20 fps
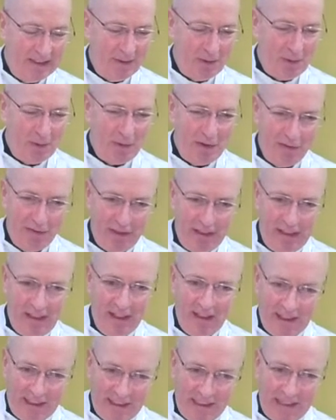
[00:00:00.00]
and we
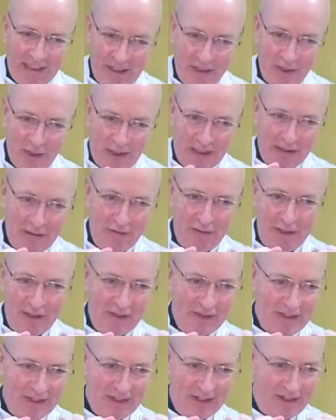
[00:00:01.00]
feel like clenching the
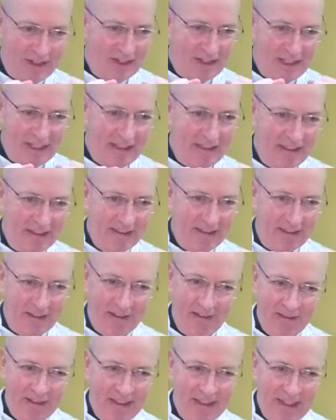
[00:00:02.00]
fist or the teeth, or